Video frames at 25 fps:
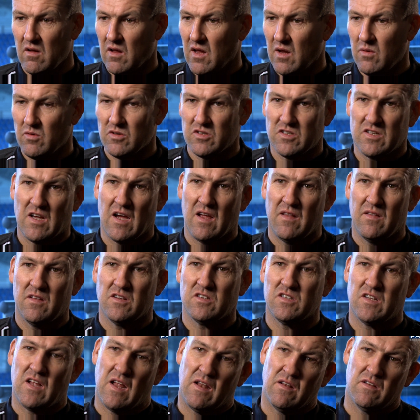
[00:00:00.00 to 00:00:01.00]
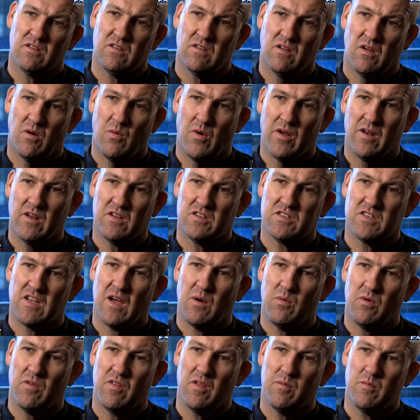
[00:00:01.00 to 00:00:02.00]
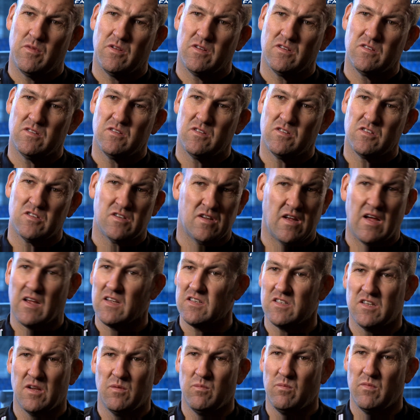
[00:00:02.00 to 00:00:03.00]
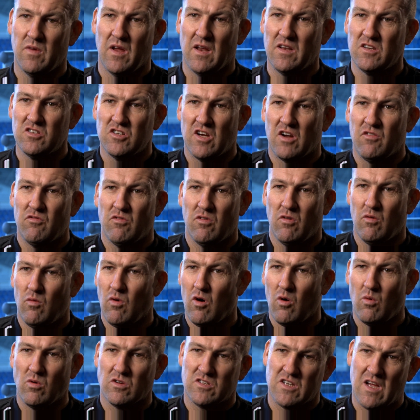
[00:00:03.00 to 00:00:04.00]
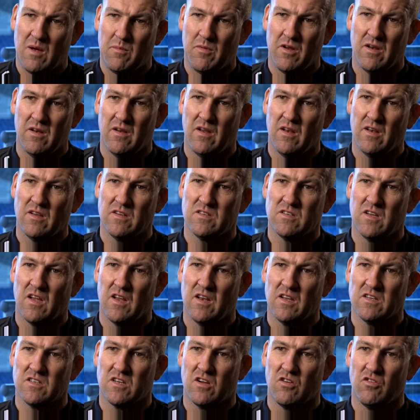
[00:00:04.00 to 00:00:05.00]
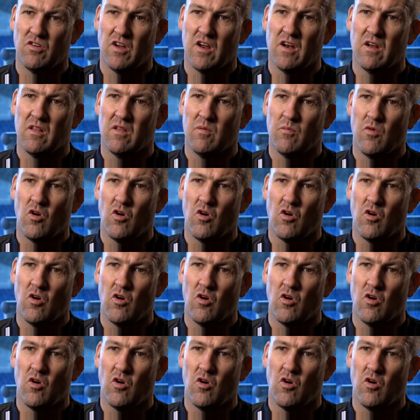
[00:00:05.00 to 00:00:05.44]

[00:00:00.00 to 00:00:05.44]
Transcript: He was sat in the stand. I went and sat with him and just asked him in general what was happening in his career at the